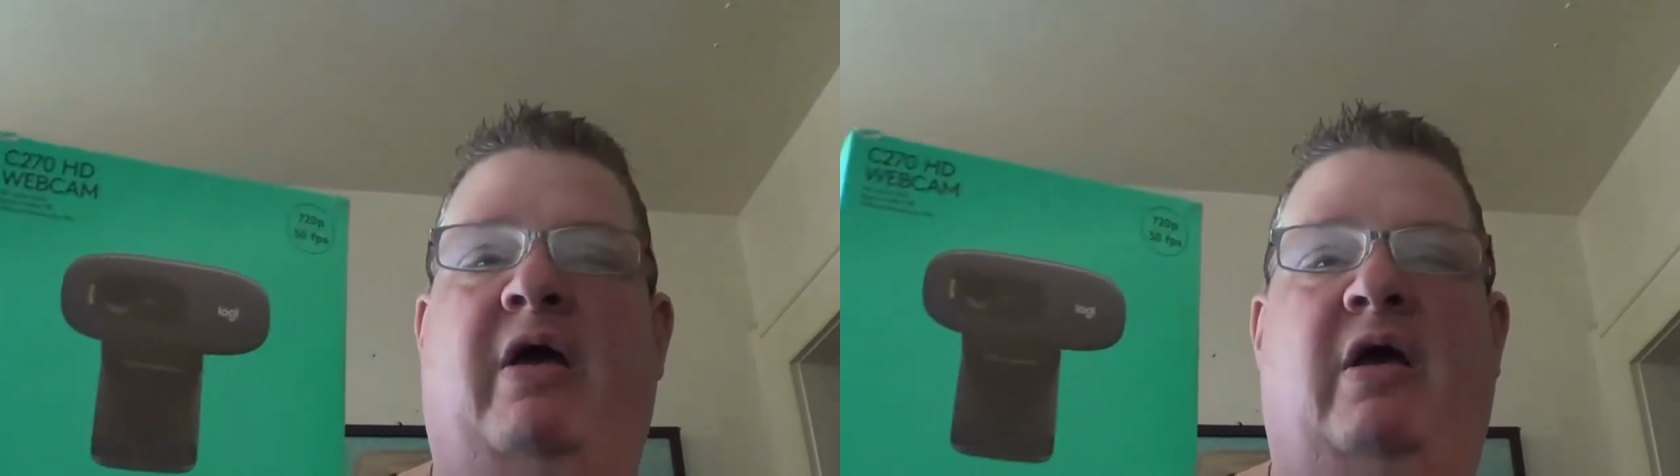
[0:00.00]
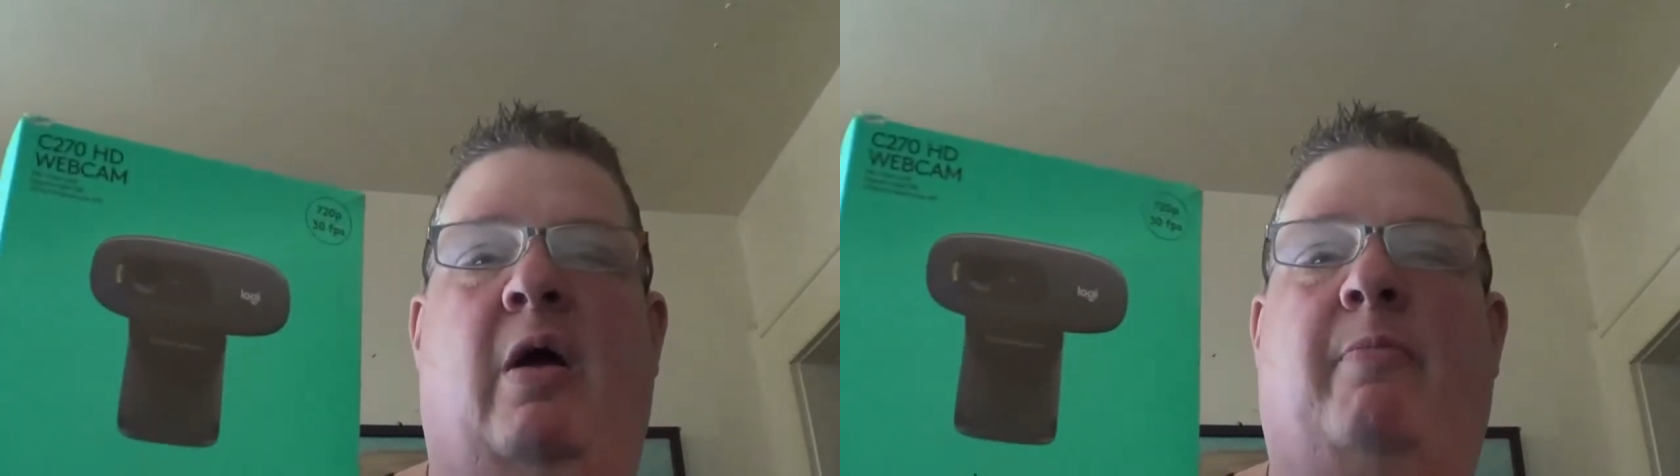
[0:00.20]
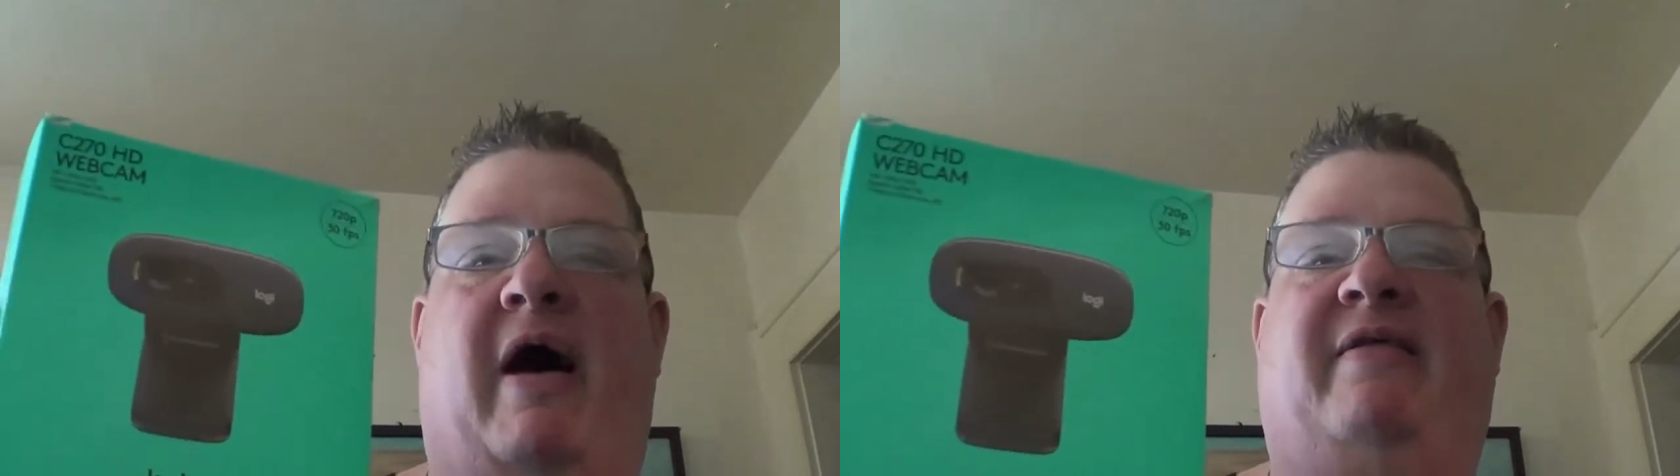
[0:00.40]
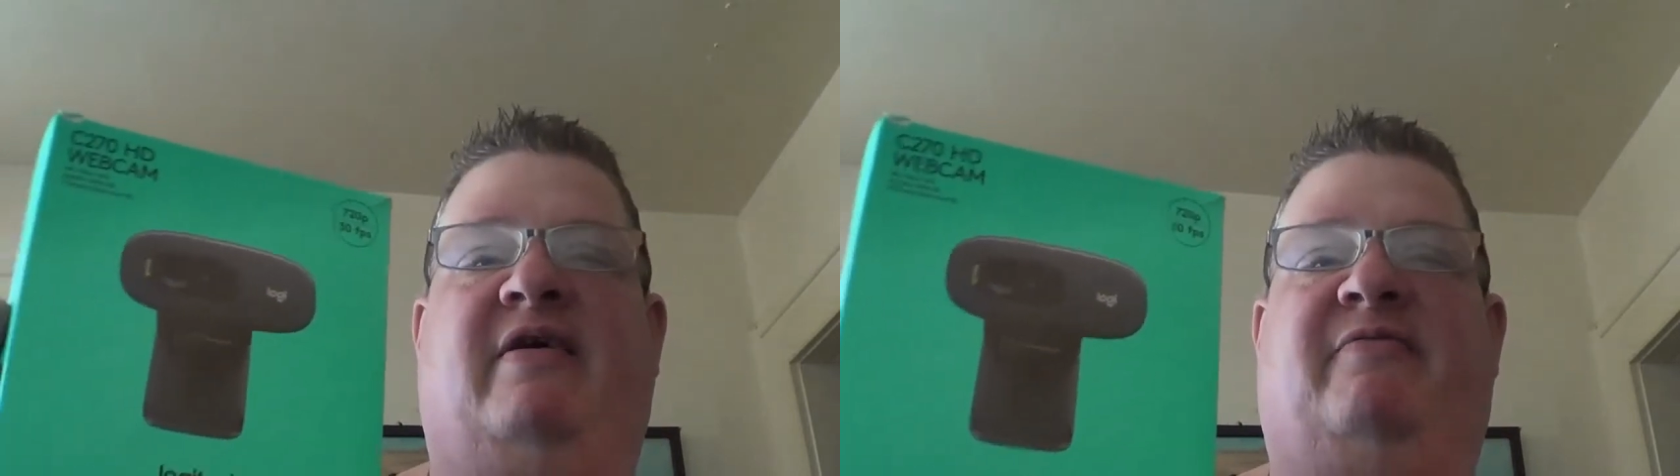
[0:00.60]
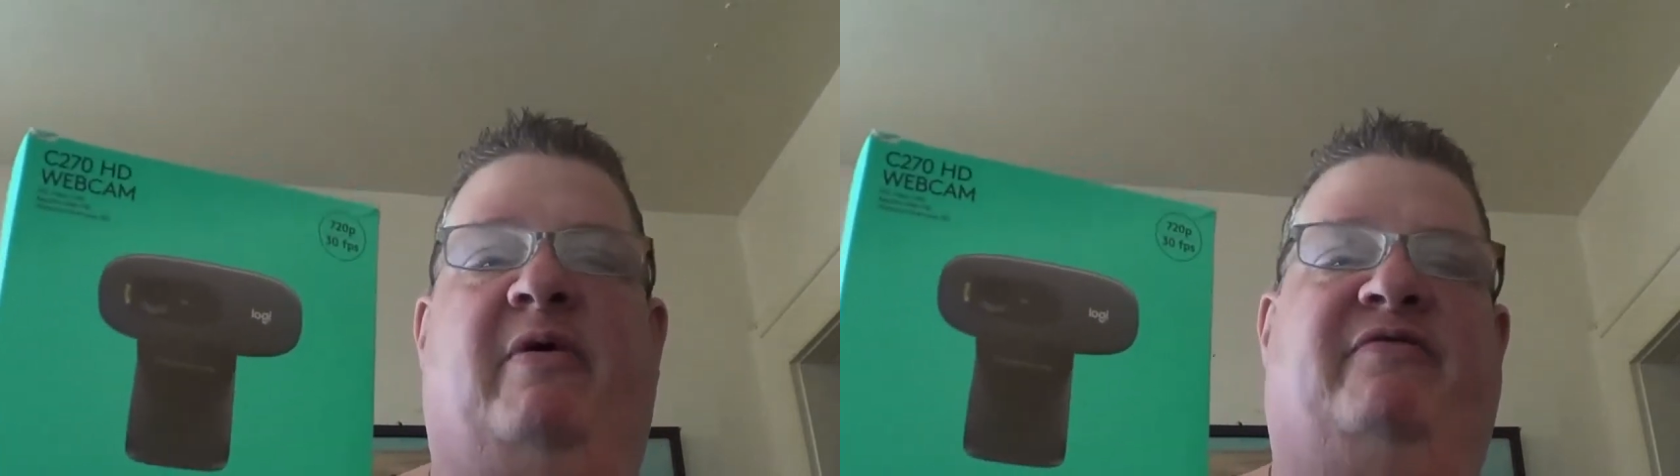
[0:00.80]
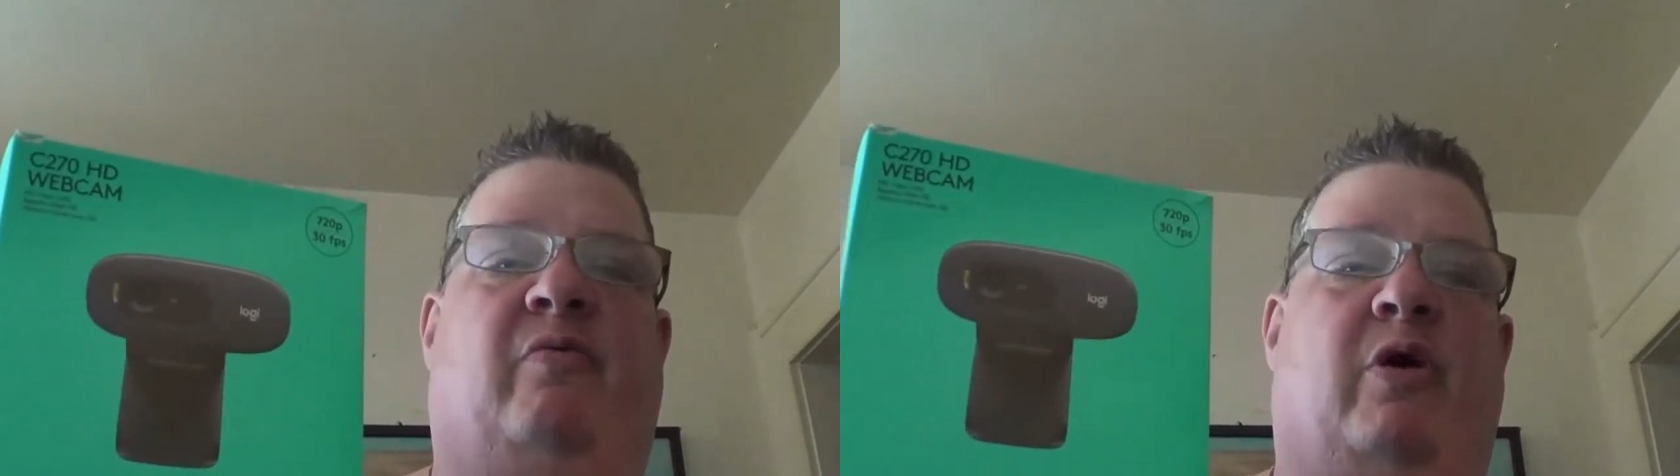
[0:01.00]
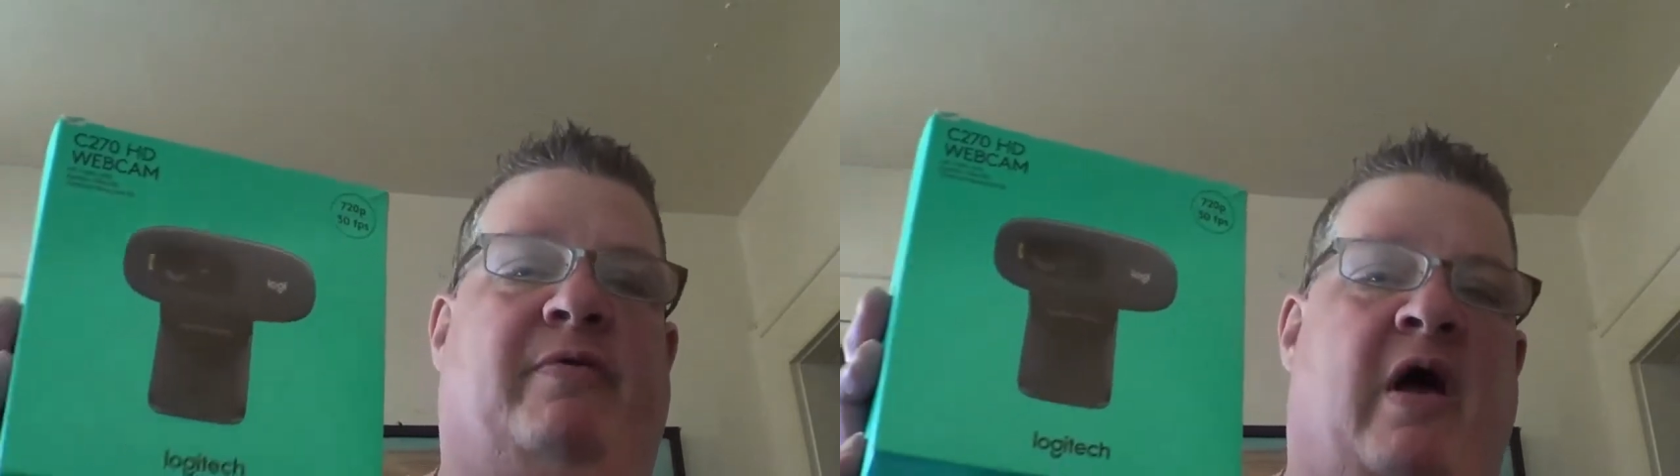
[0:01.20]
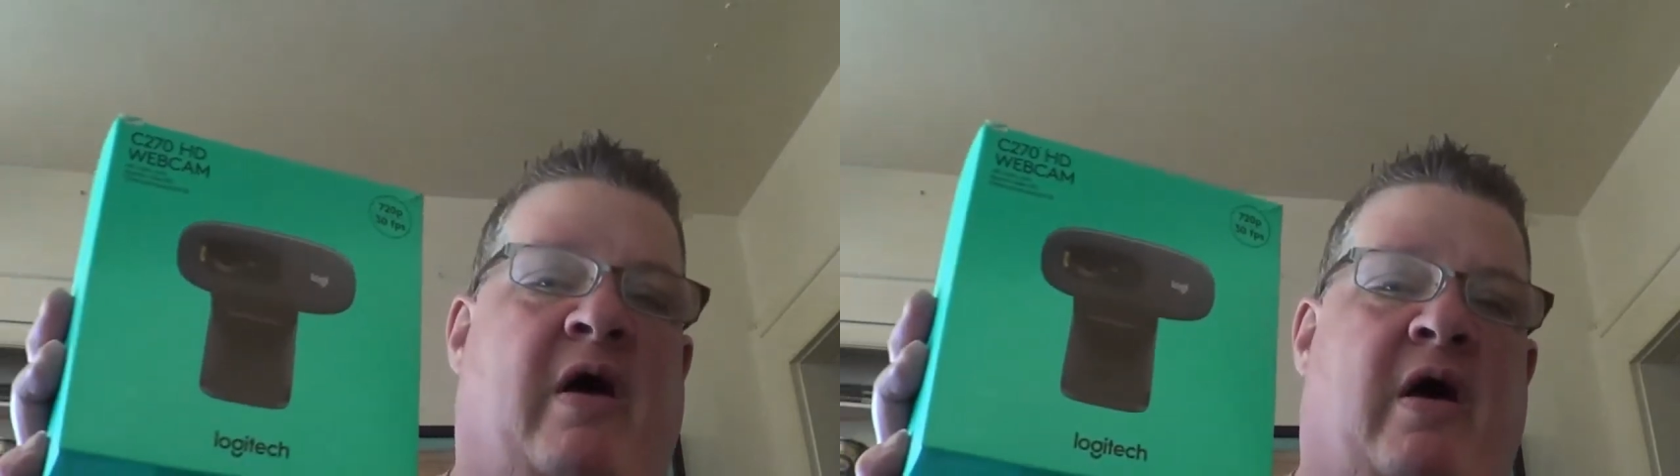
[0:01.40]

you know, buy the expensive one.